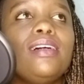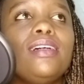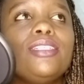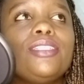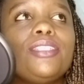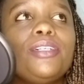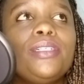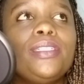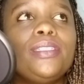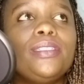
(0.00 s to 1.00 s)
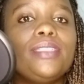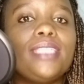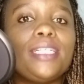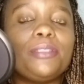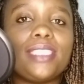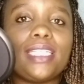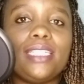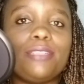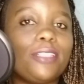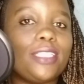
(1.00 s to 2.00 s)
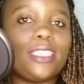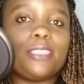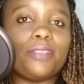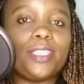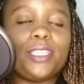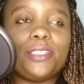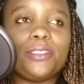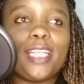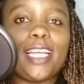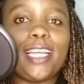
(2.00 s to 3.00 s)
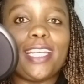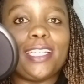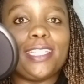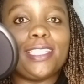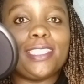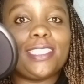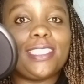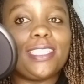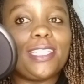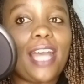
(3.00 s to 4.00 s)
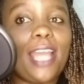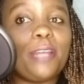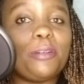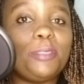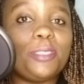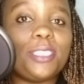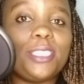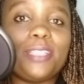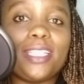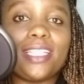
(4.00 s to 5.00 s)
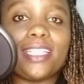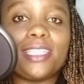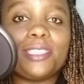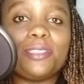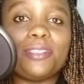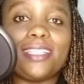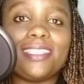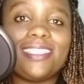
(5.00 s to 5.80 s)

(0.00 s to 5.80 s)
So that was it for this video, and I hope to see you in the next one.